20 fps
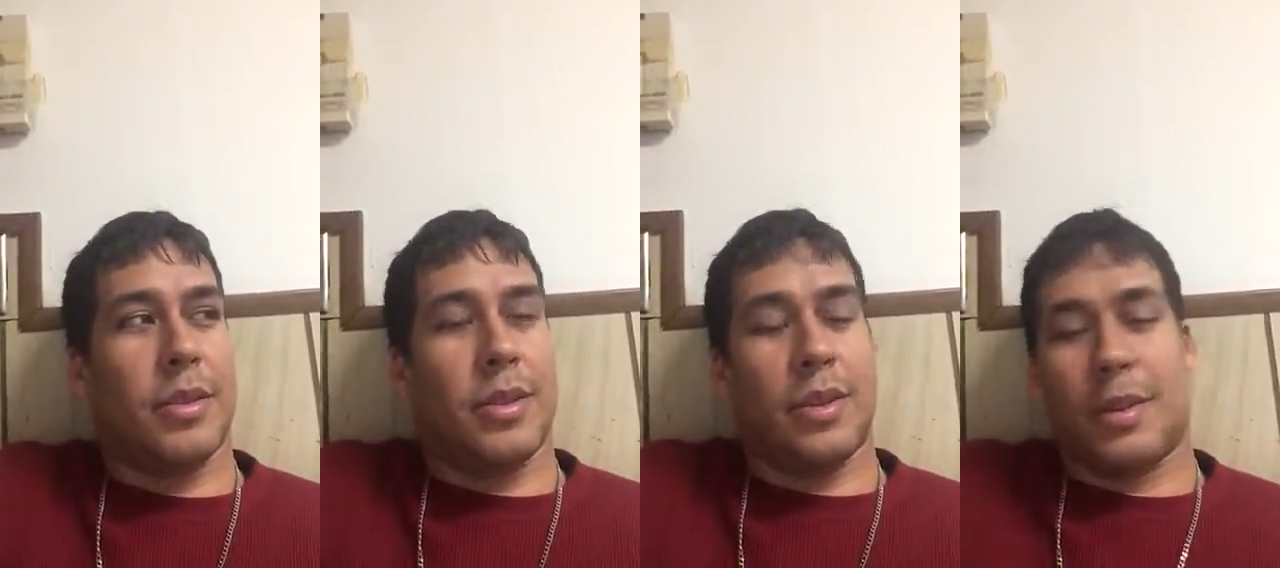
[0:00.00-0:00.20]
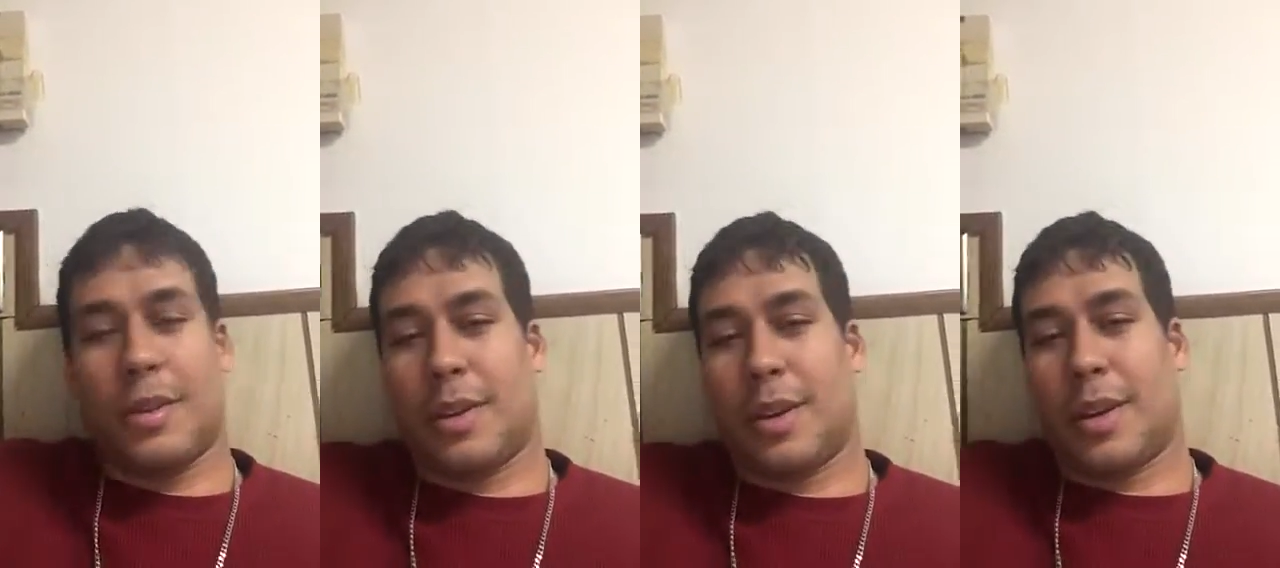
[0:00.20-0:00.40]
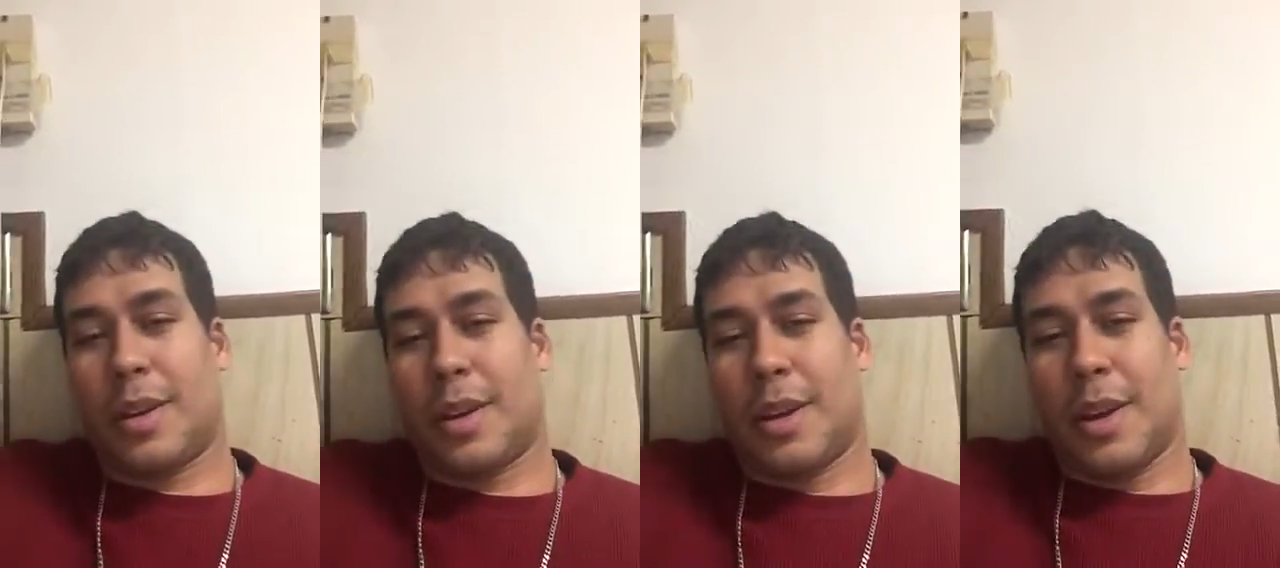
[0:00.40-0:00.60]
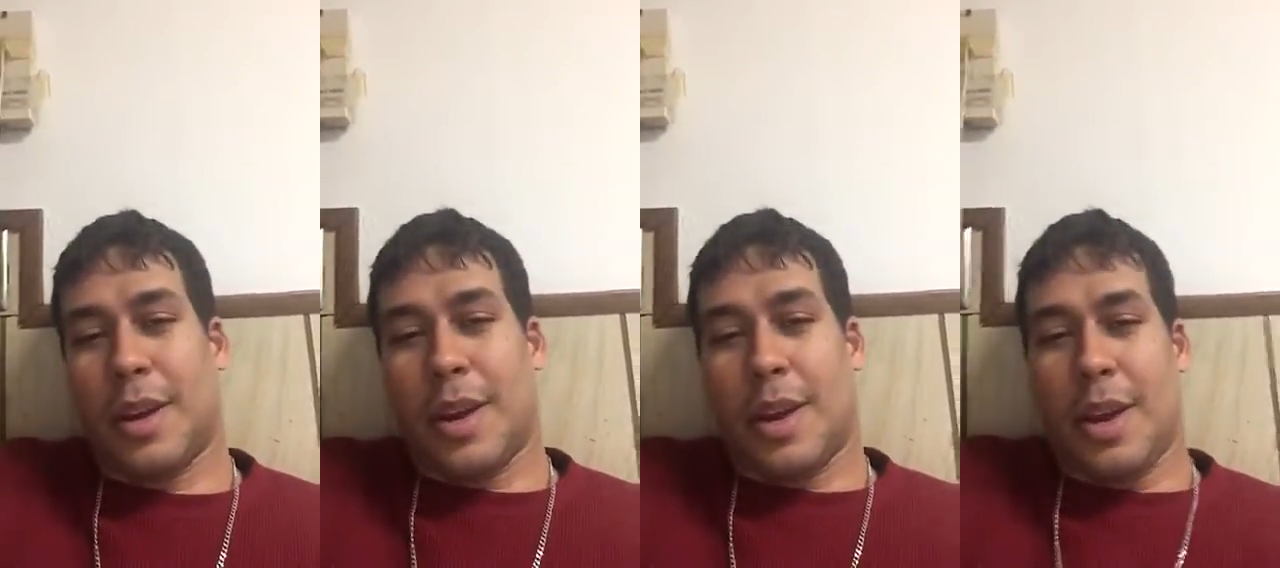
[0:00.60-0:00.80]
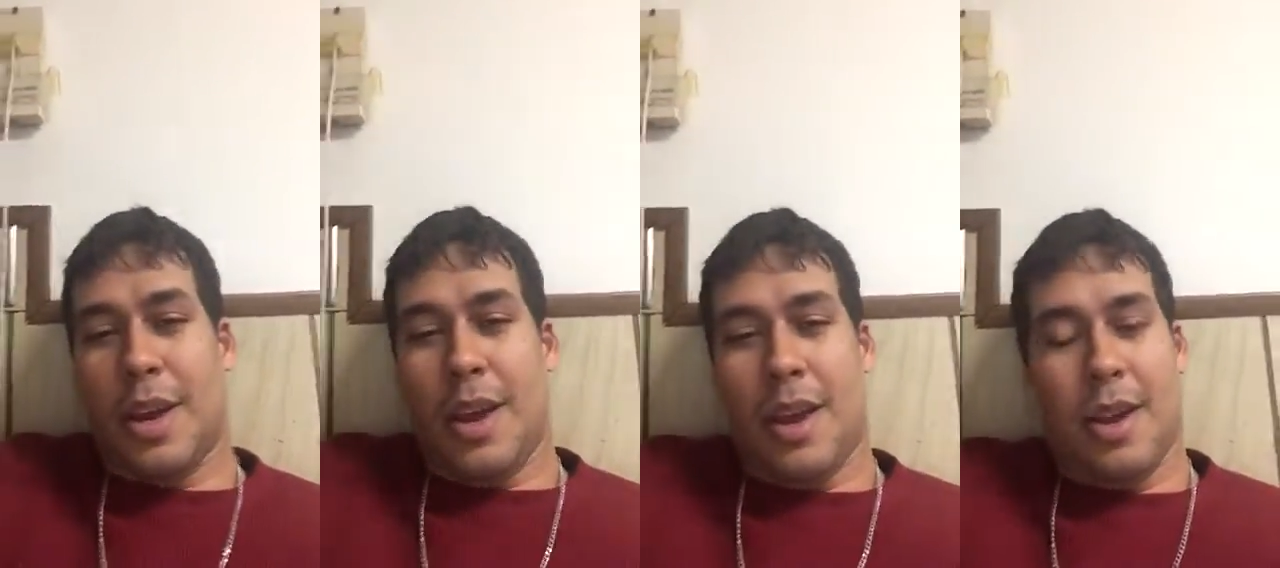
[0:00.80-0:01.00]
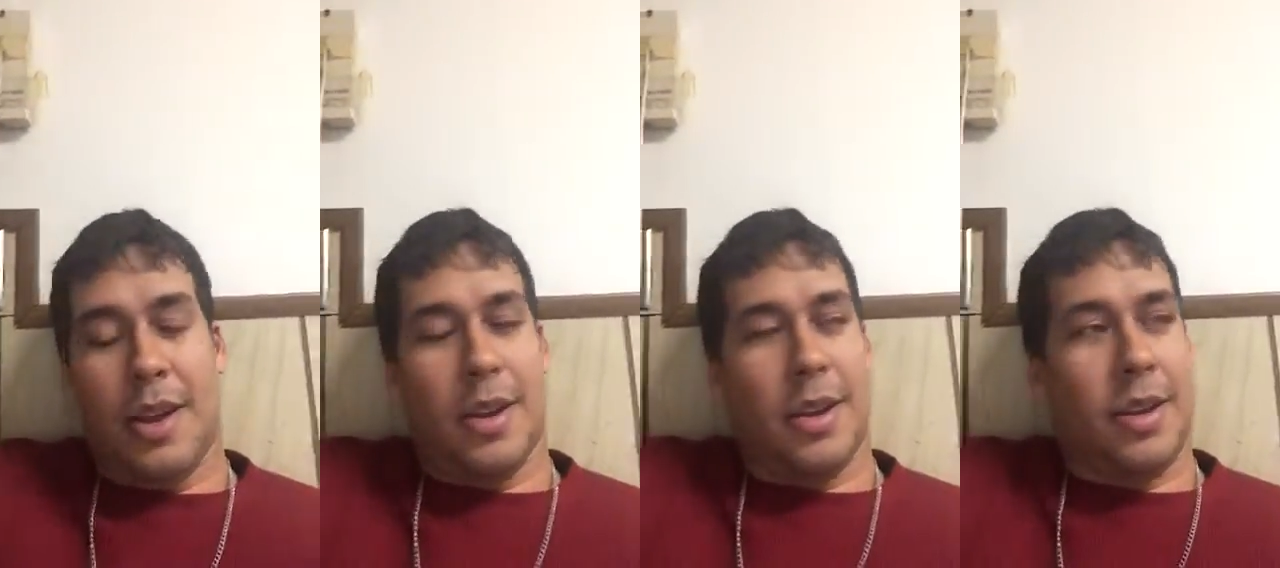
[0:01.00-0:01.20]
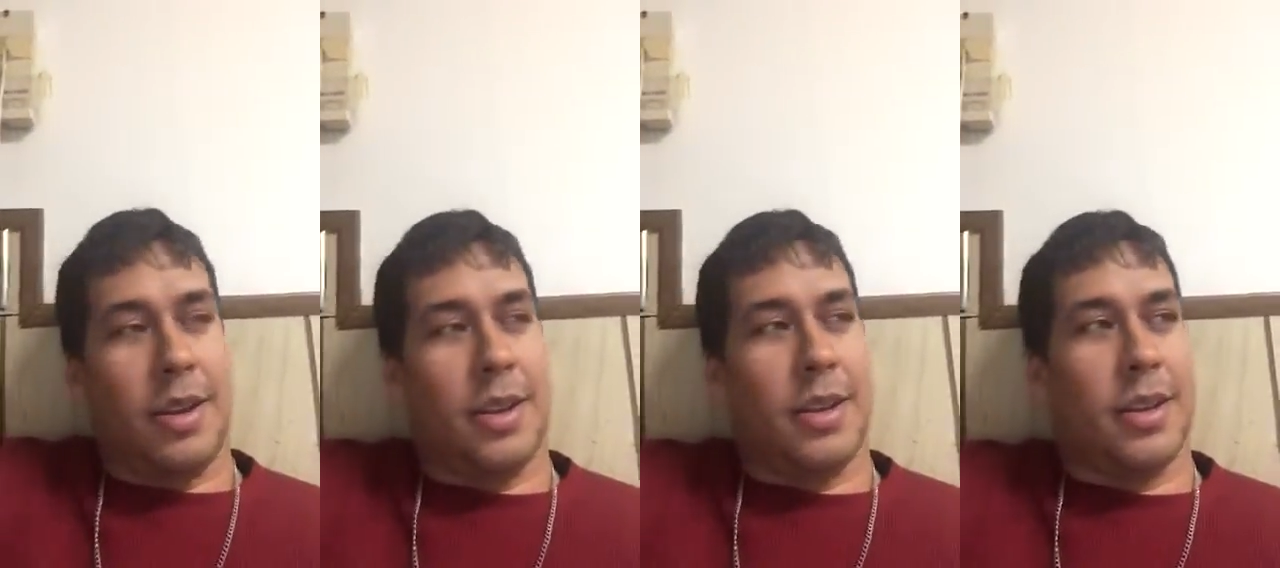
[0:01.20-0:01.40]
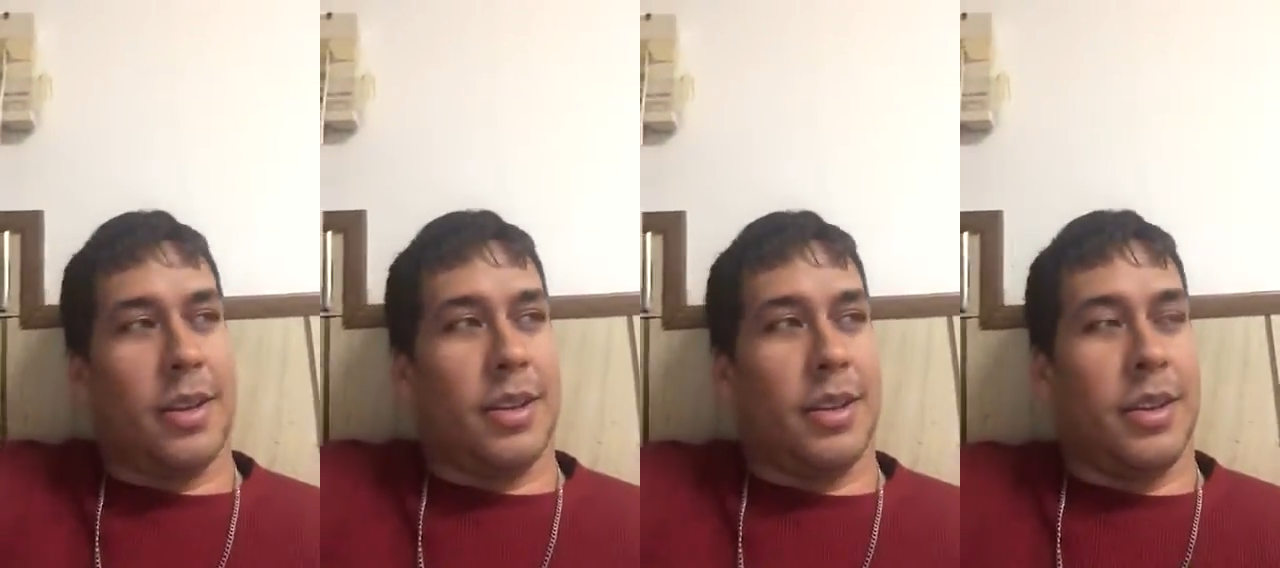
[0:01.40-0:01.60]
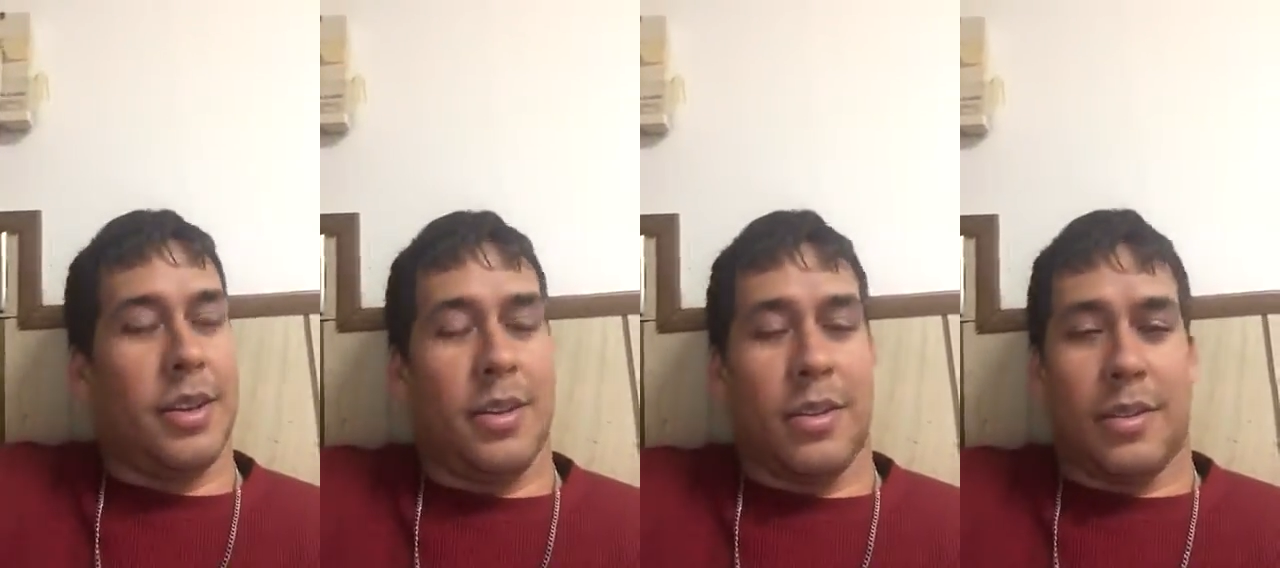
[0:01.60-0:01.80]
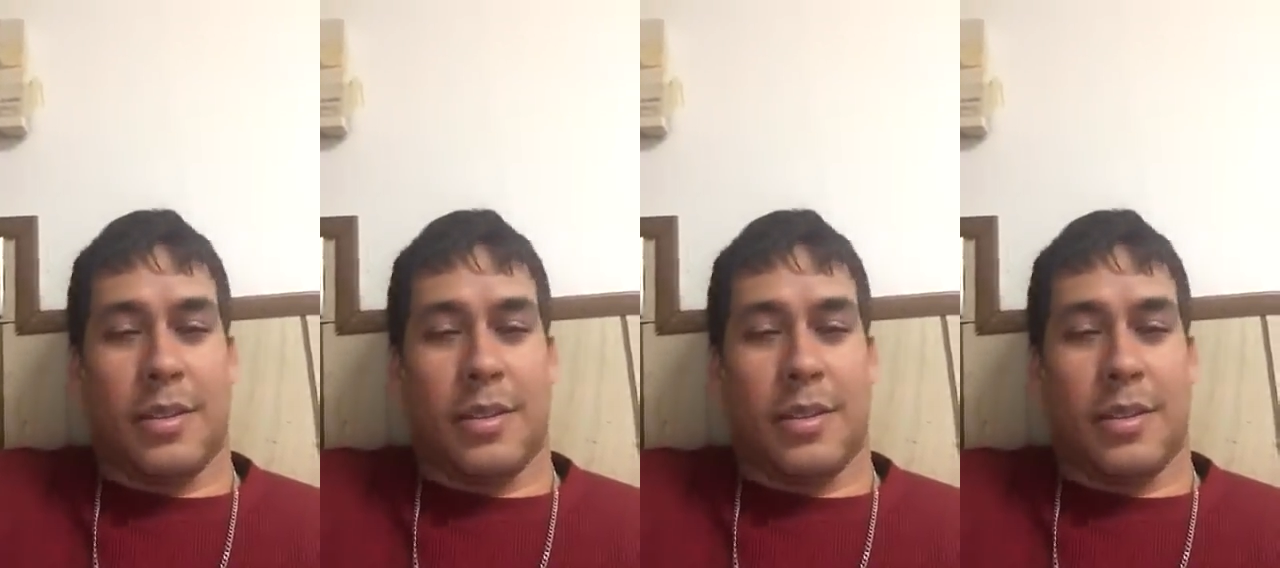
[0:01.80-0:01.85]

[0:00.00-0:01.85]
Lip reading: she's like an innocent,